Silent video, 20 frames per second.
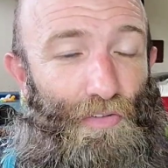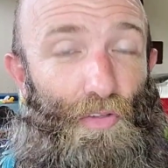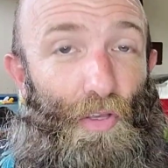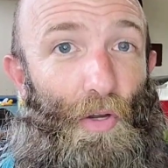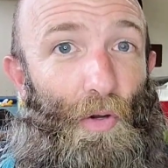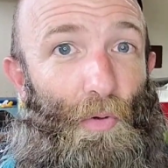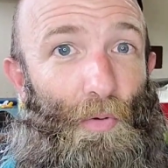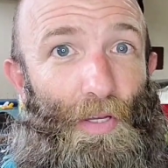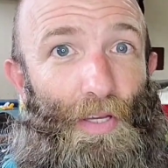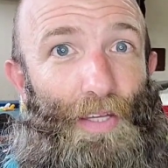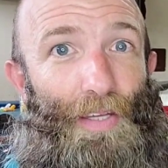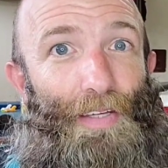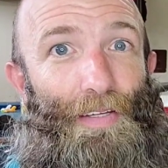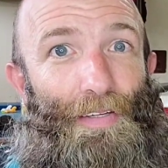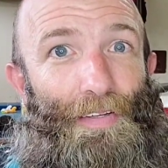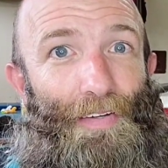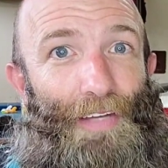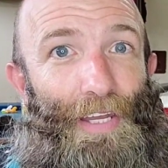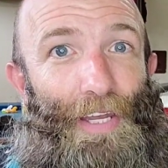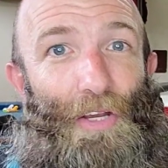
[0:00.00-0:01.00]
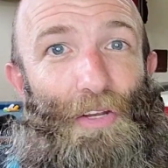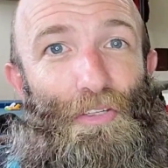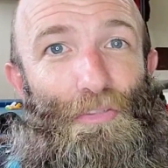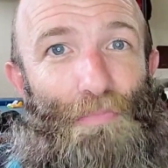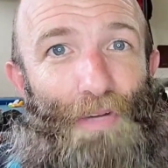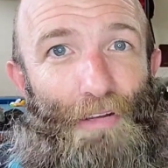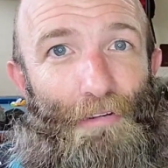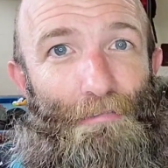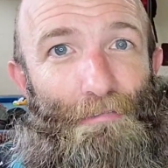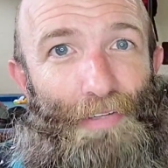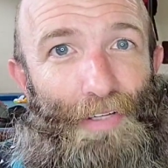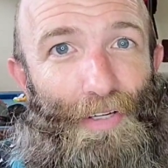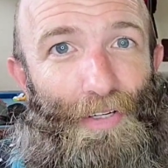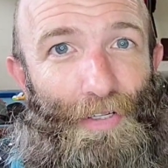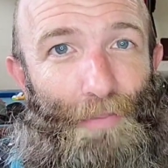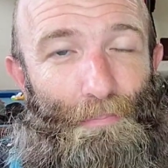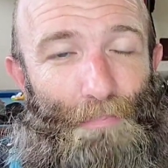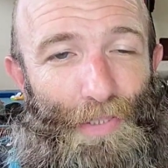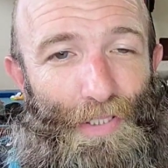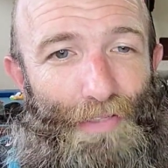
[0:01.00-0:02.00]
So here's my
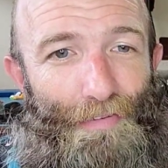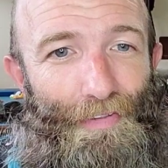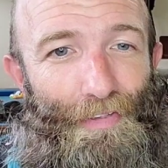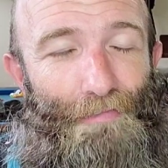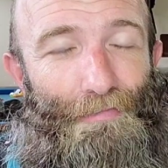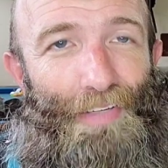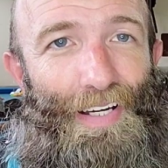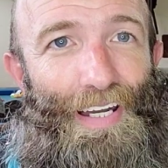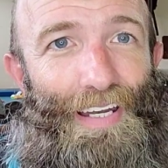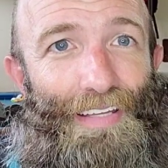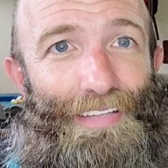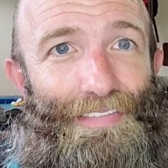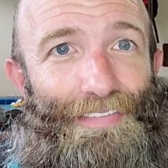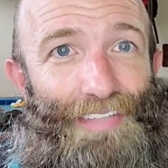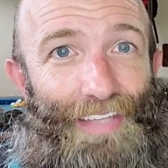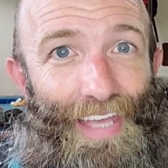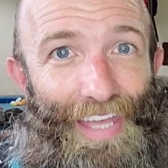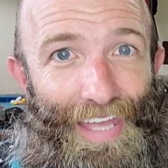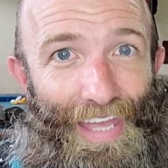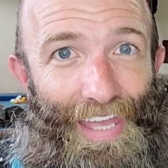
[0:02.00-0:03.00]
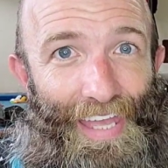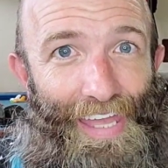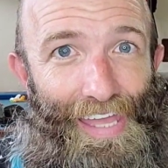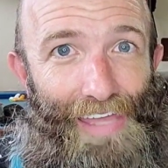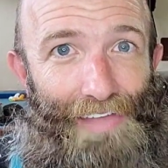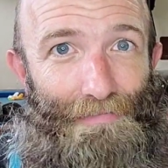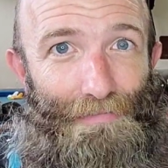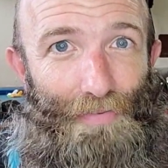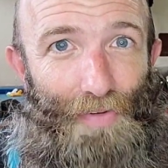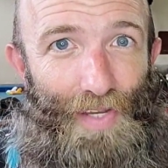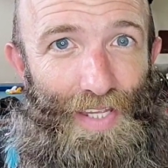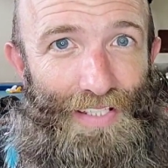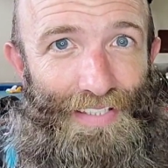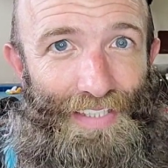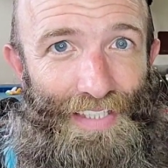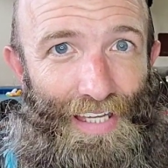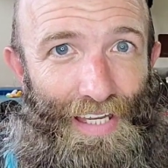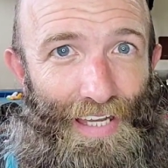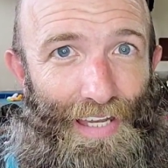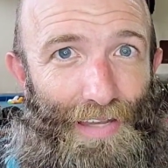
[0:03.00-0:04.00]
favorite bit of advice. Every
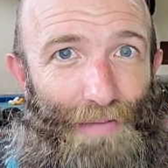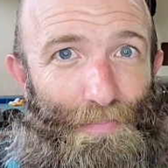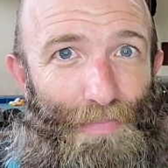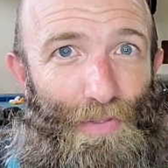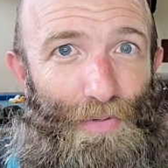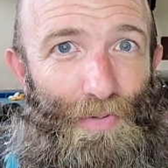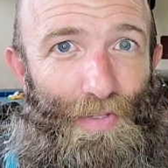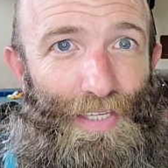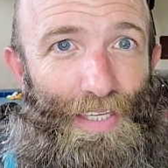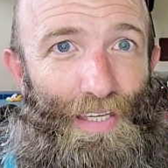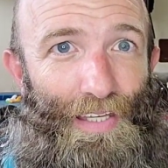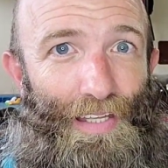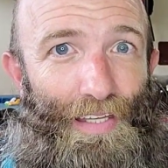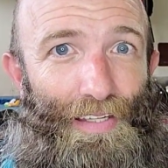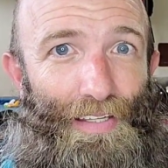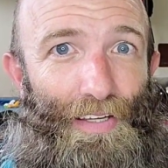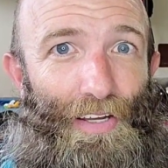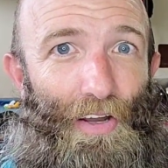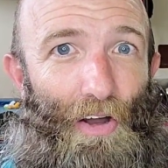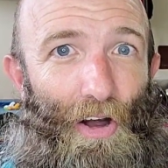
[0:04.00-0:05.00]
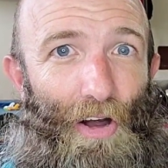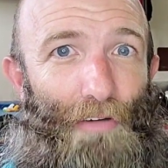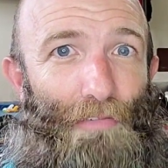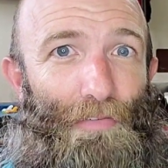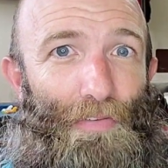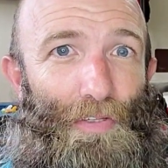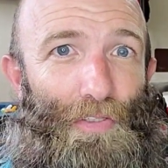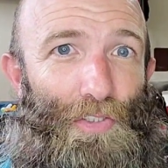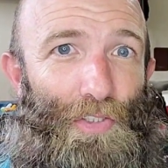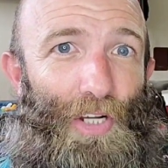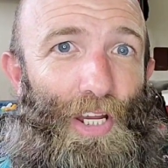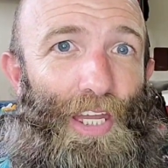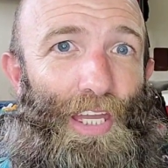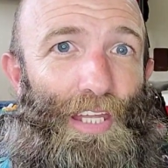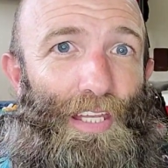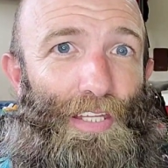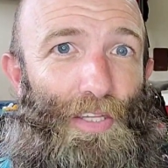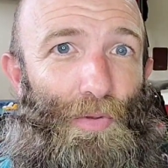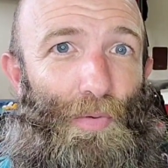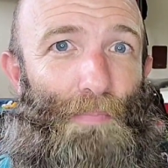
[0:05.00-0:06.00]
time you get off the
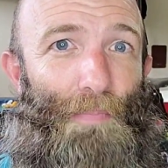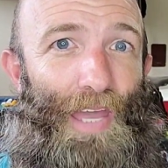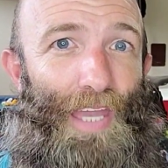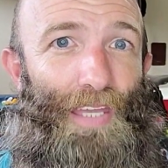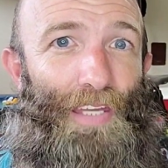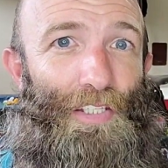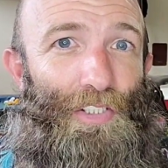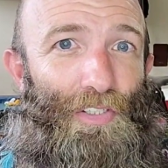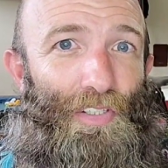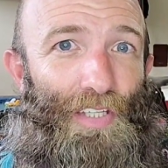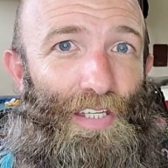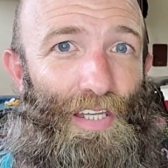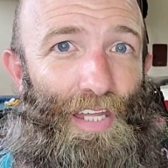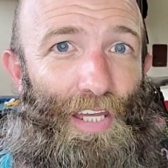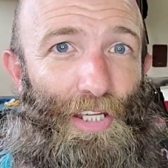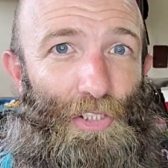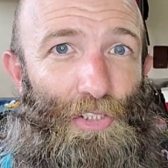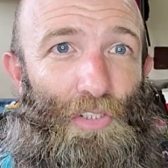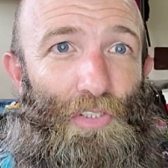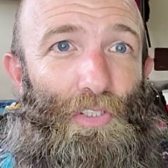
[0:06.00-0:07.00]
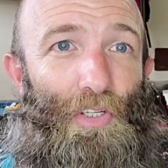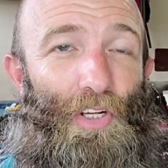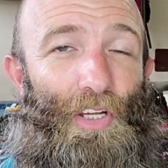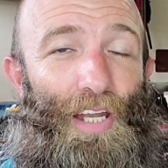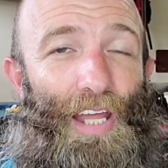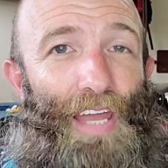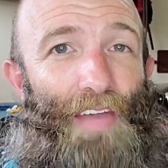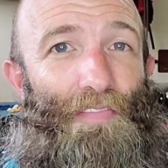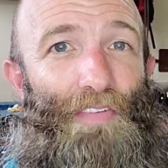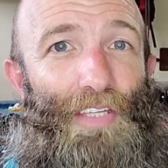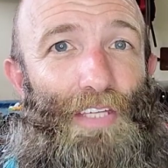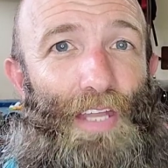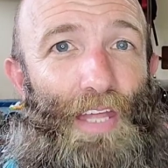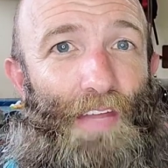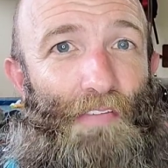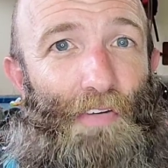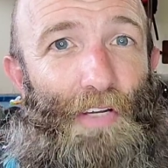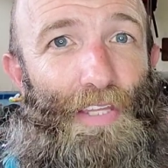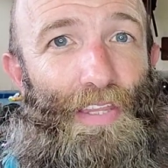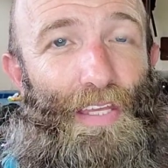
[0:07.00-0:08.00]
train, you make a connection, you're going to have to get
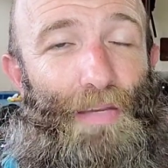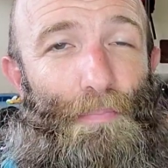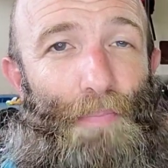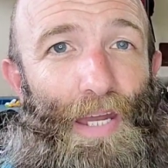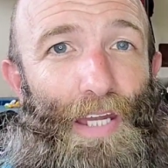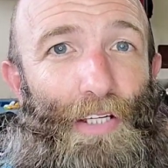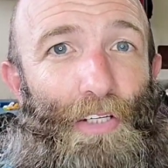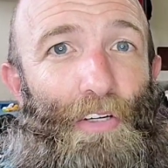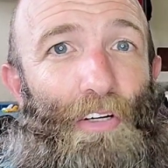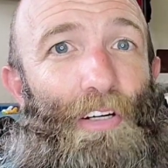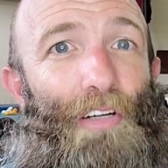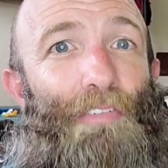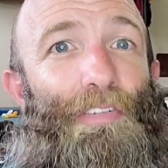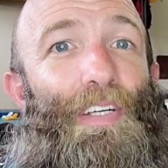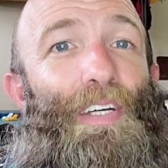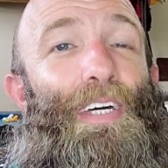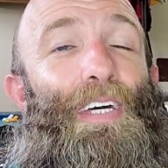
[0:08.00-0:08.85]
everything back off.